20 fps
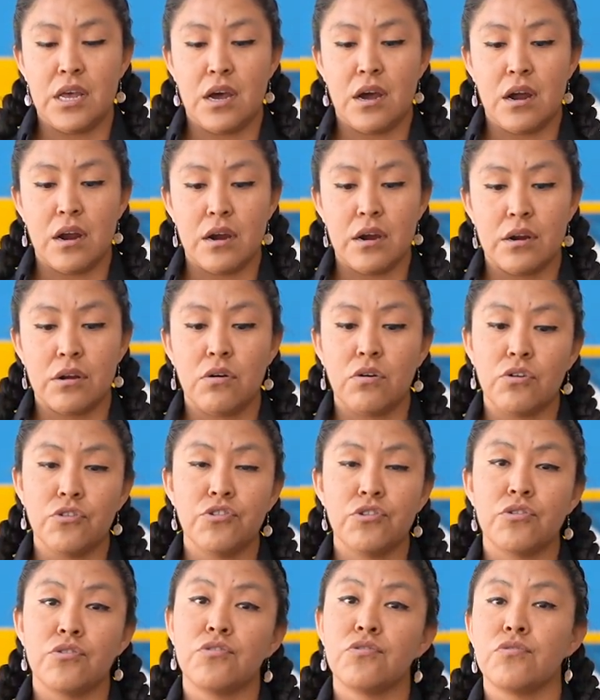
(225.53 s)
Our
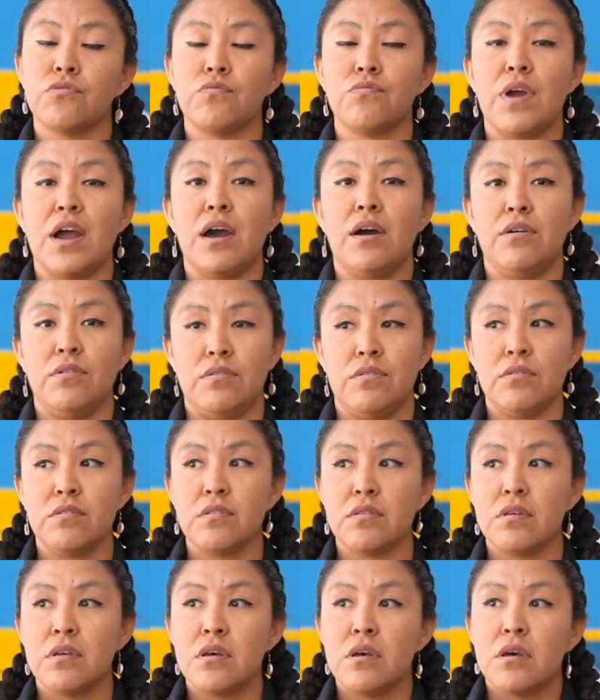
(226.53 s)
culture
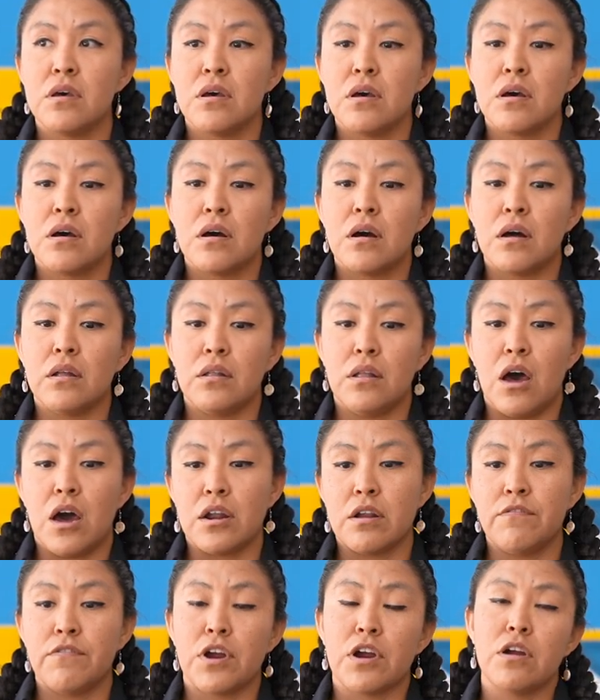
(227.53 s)
surrounds a
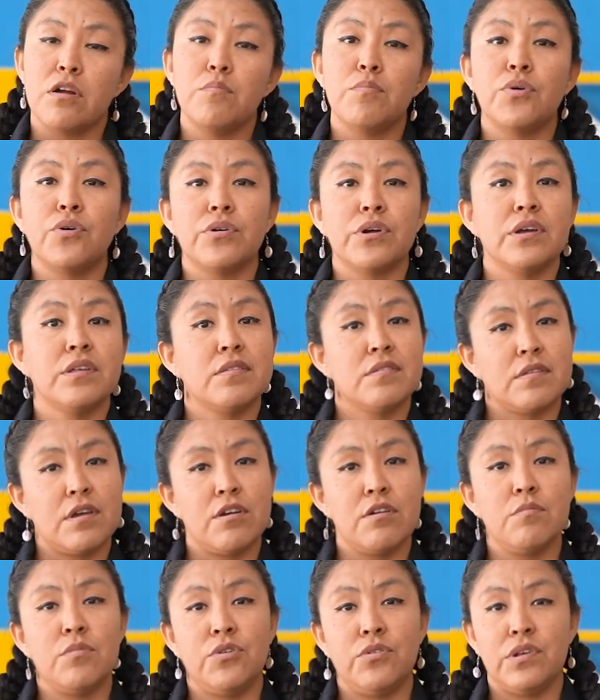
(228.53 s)
lot of our important
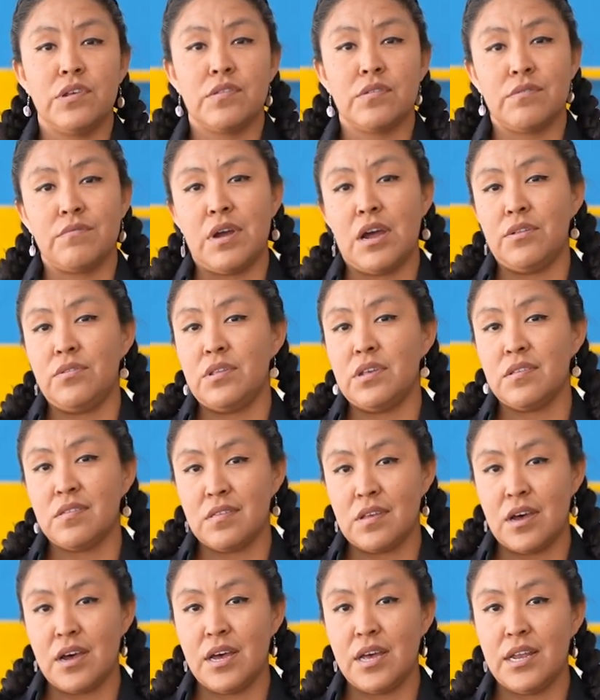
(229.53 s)
ceremonies around the
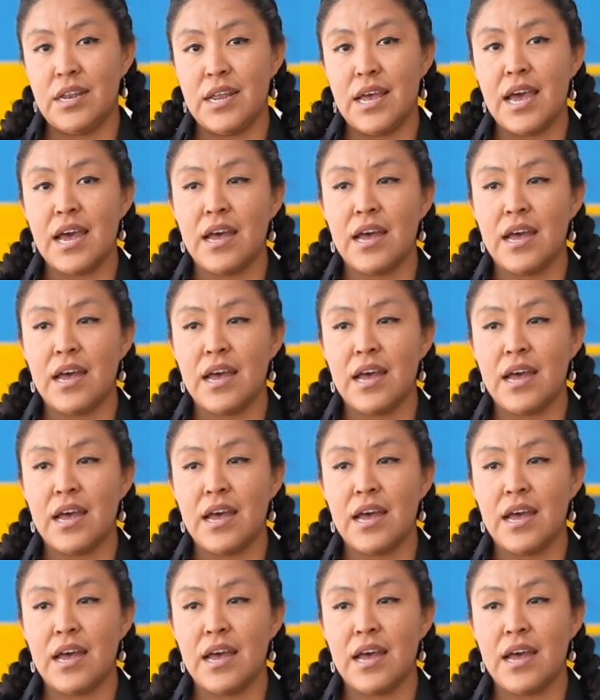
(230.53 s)
sun.